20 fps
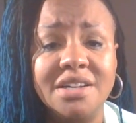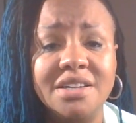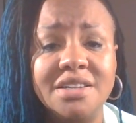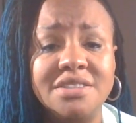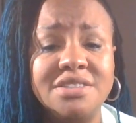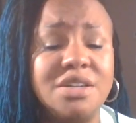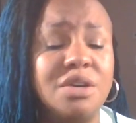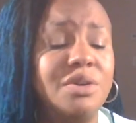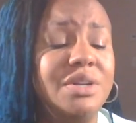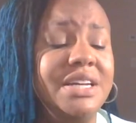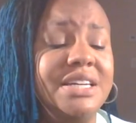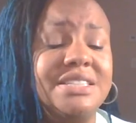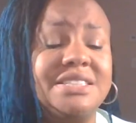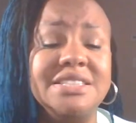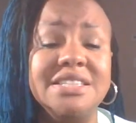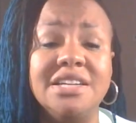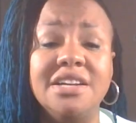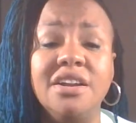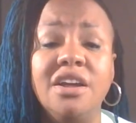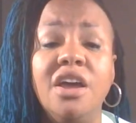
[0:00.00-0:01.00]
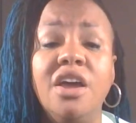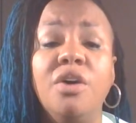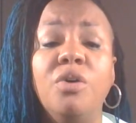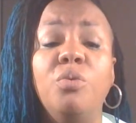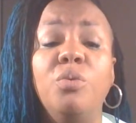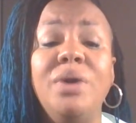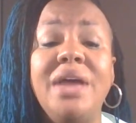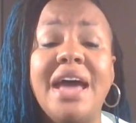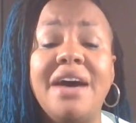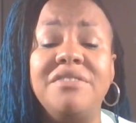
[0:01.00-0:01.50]
So listen,
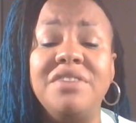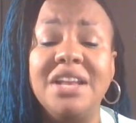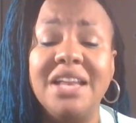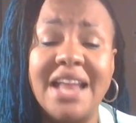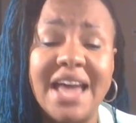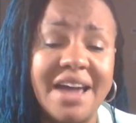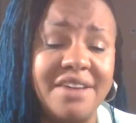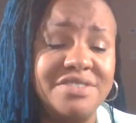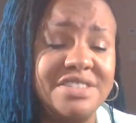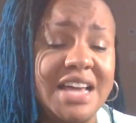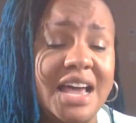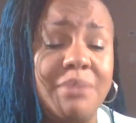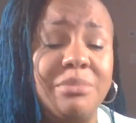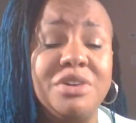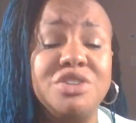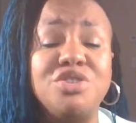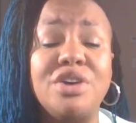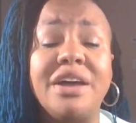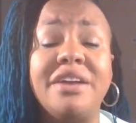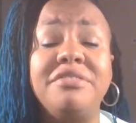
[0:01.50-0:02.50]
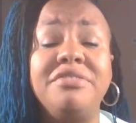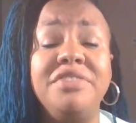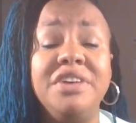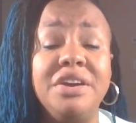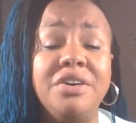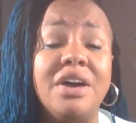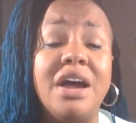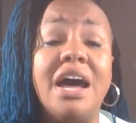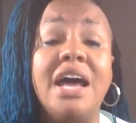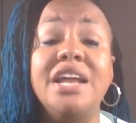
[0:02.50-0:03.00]
we have a lifetime to try to
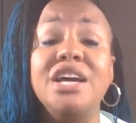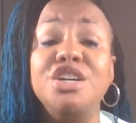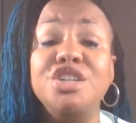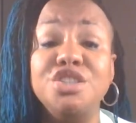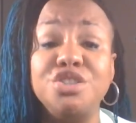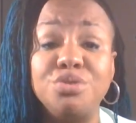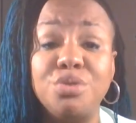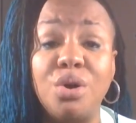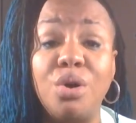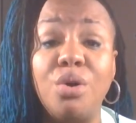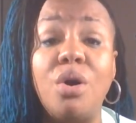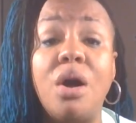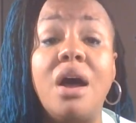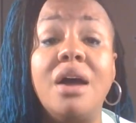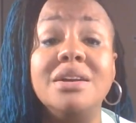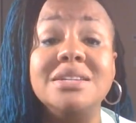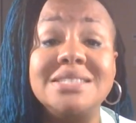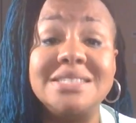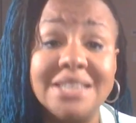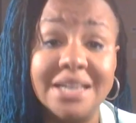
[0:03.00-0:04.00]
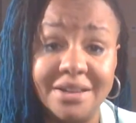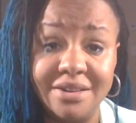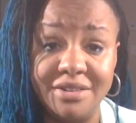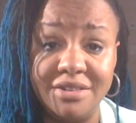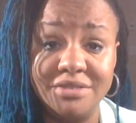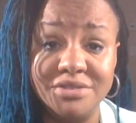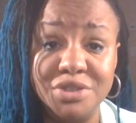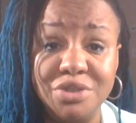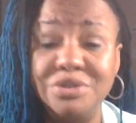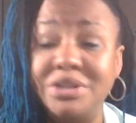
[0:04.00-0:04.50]
figure out how to control
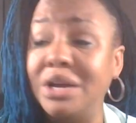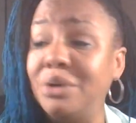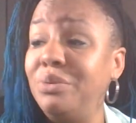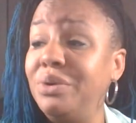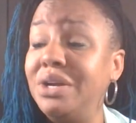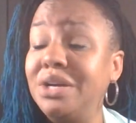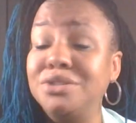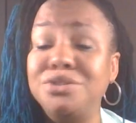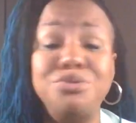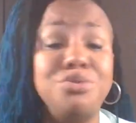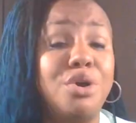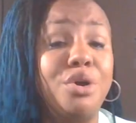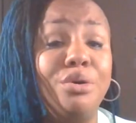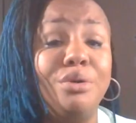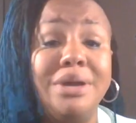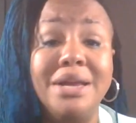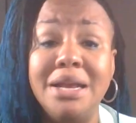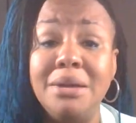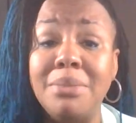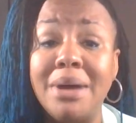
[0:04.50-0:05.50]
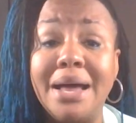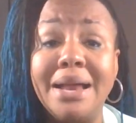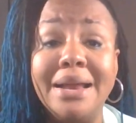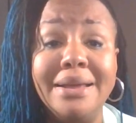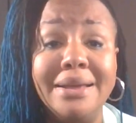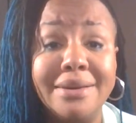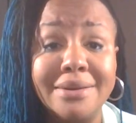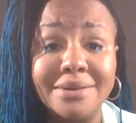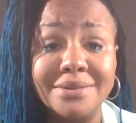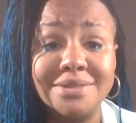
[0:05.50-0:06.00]
ourselves. You think we can control anybody
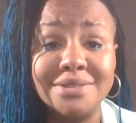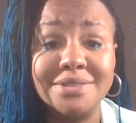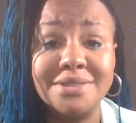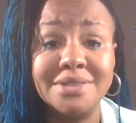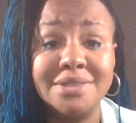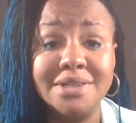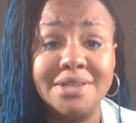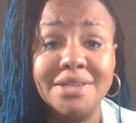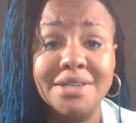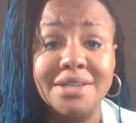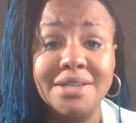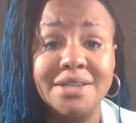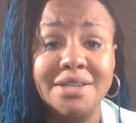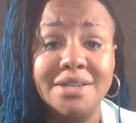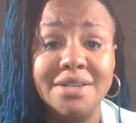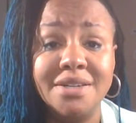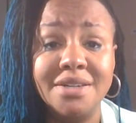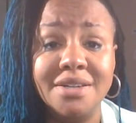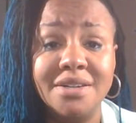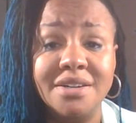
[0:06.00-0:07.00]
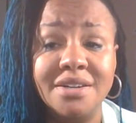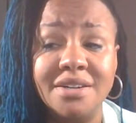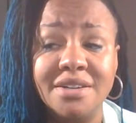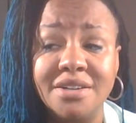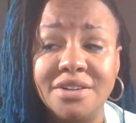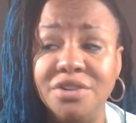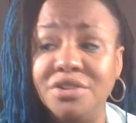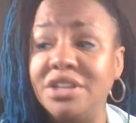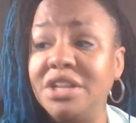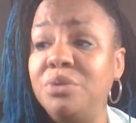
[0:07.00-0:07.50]
else?
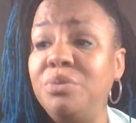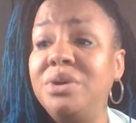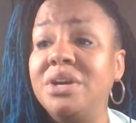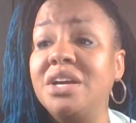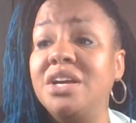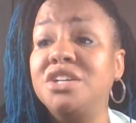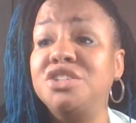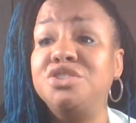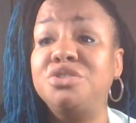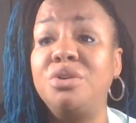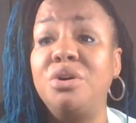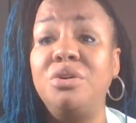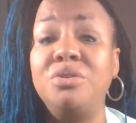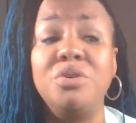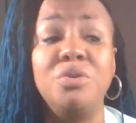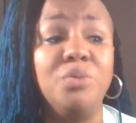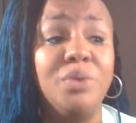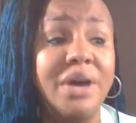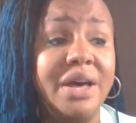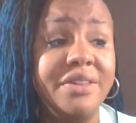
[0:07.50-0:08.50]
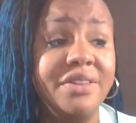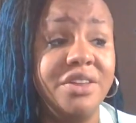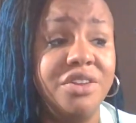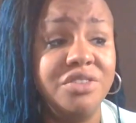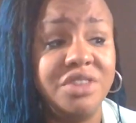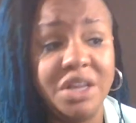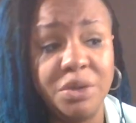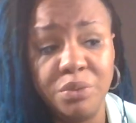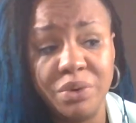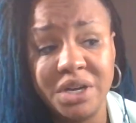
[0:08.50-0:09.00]
You think we can control the weather? You
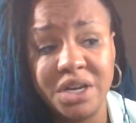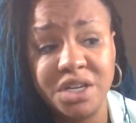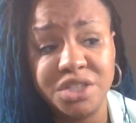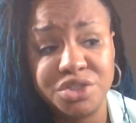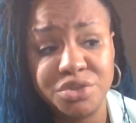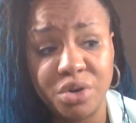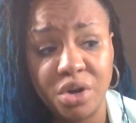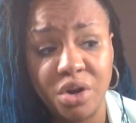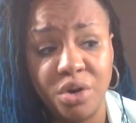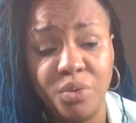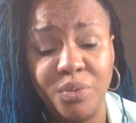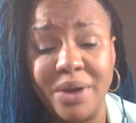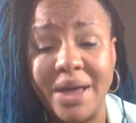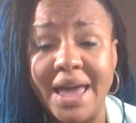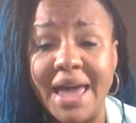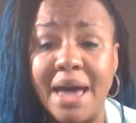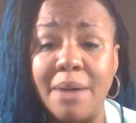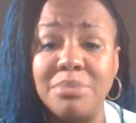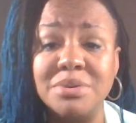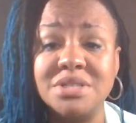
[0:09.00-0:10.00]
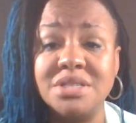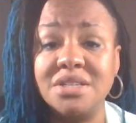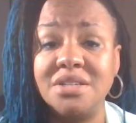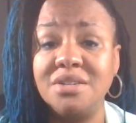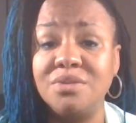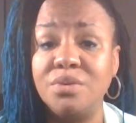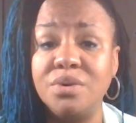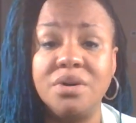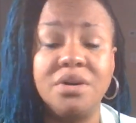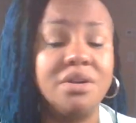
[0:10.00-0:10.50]
think we can control what happens in the
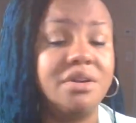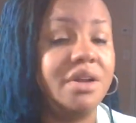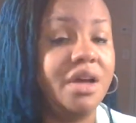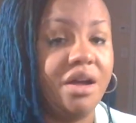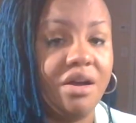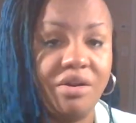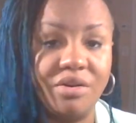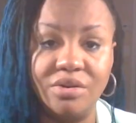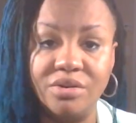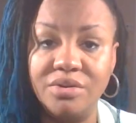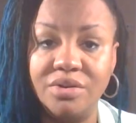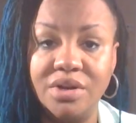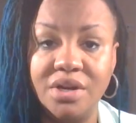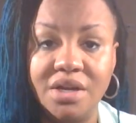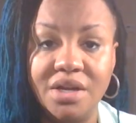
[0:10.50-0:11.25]
world? No.